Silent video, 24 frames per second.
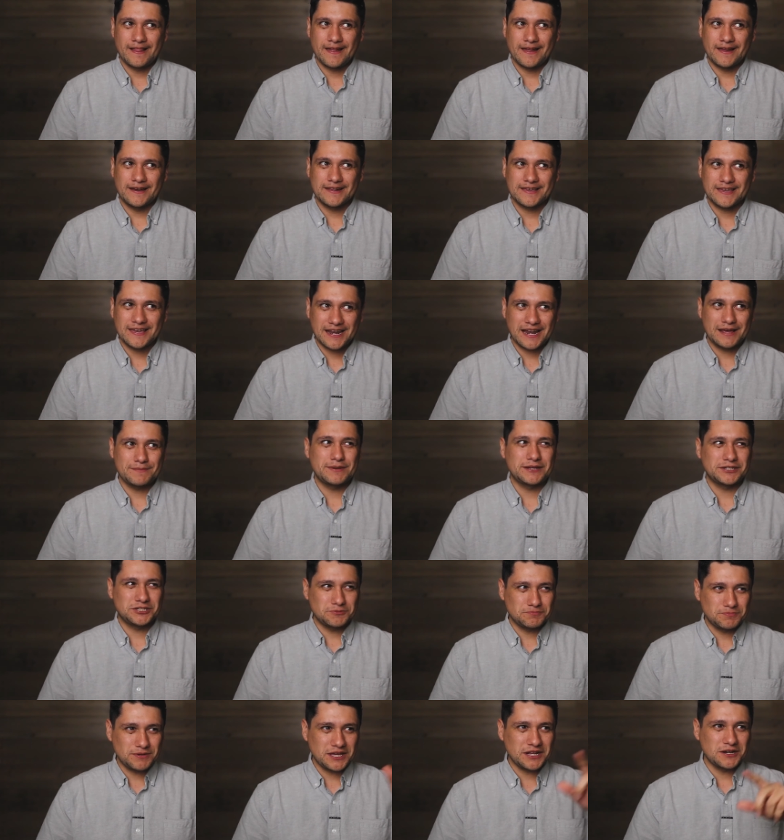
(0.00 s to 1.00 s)
And again, I
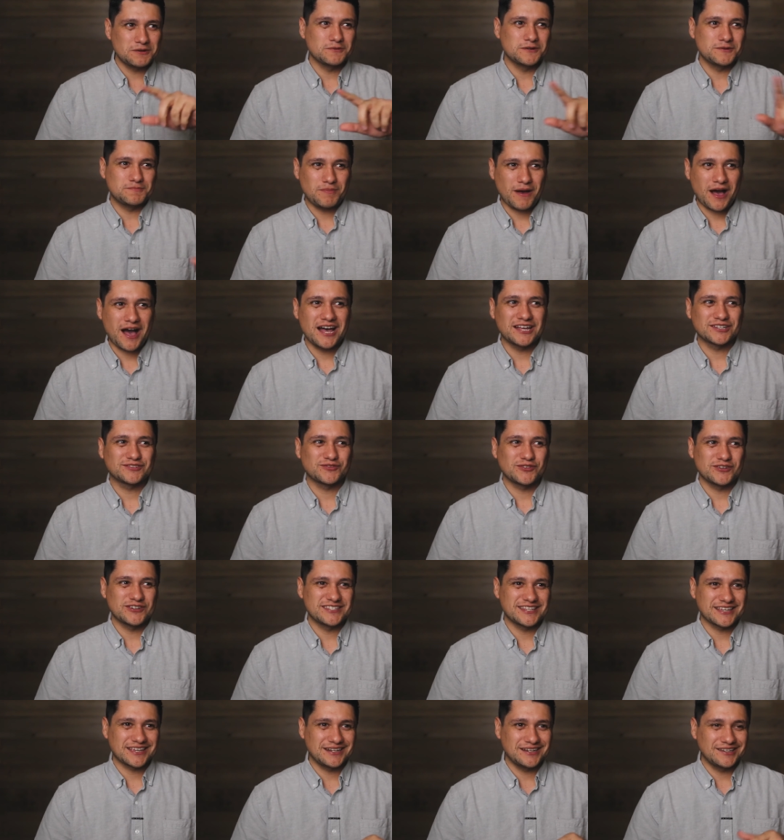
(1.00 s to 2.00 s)
bet you Peter would pause for
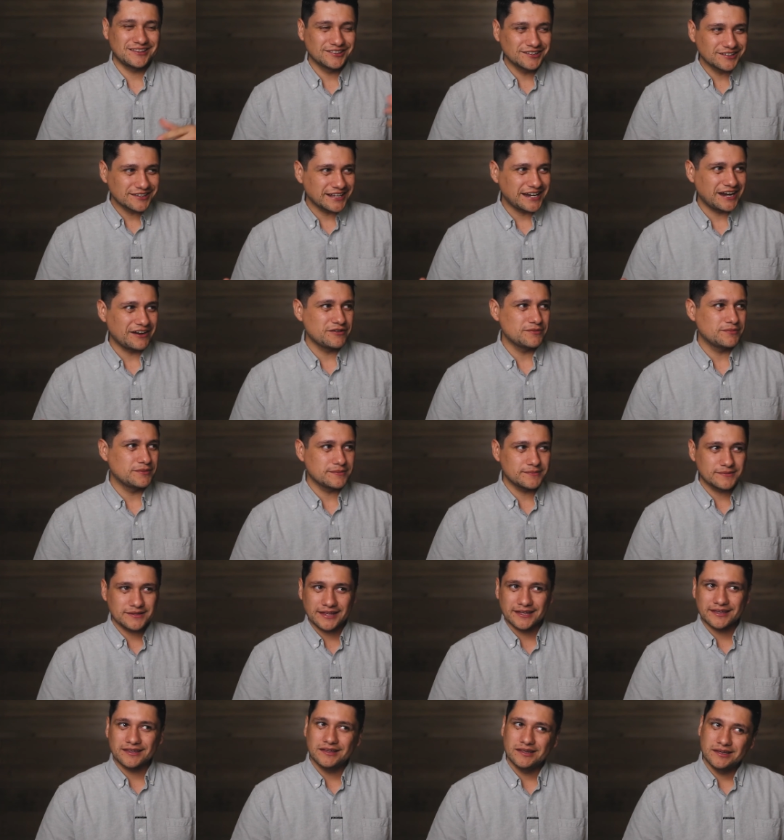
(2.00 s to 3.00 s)
a second and look at everybody and
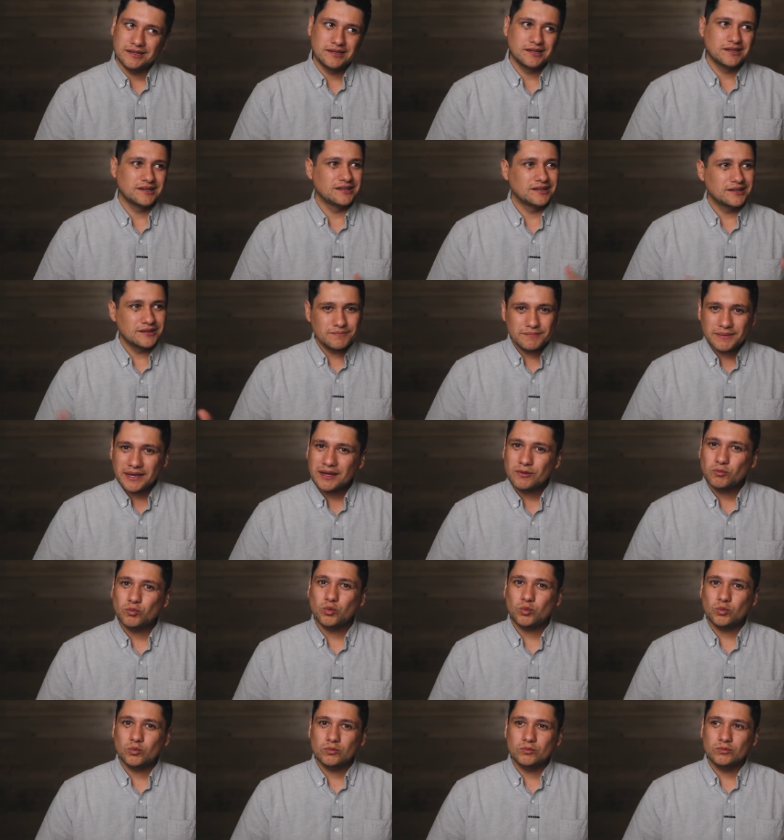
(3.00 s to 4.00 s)
be like,
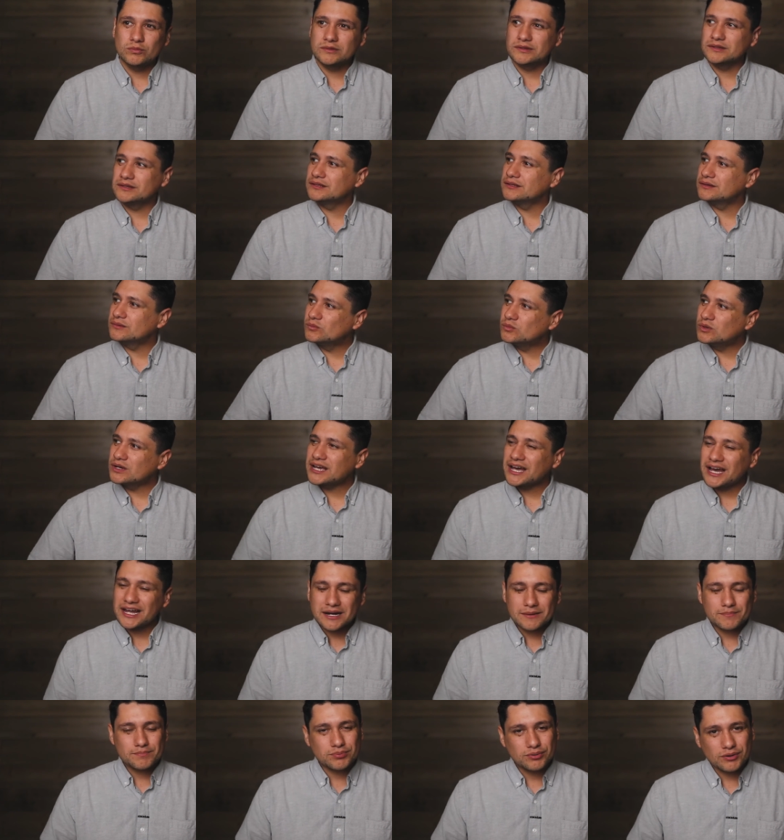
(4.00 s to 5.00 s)
man, what
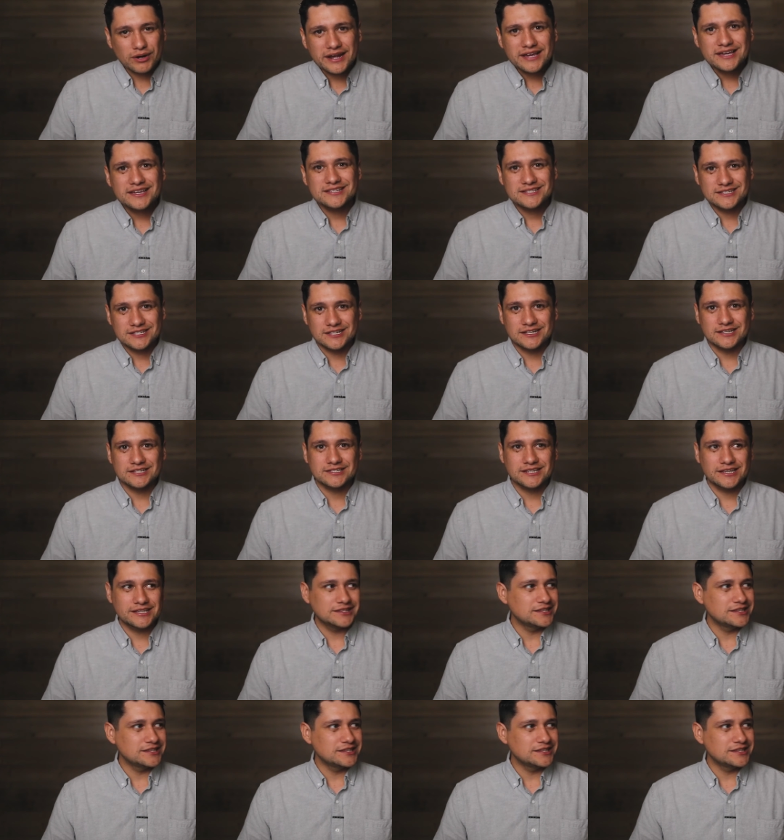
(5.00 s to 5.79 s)
kind of prank is this?